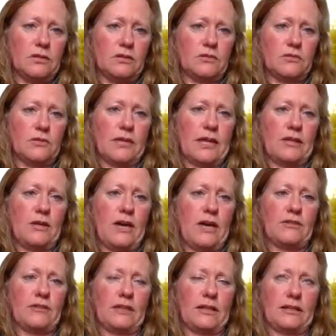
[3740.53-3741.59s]
so that you
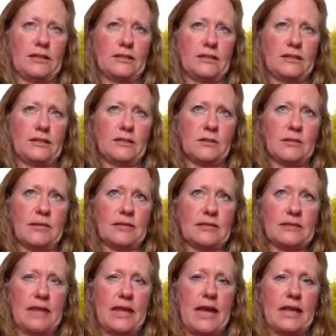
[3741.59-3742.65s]
have, like, it's going to become a
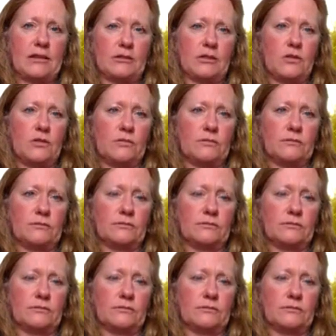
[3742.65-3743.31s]
standalone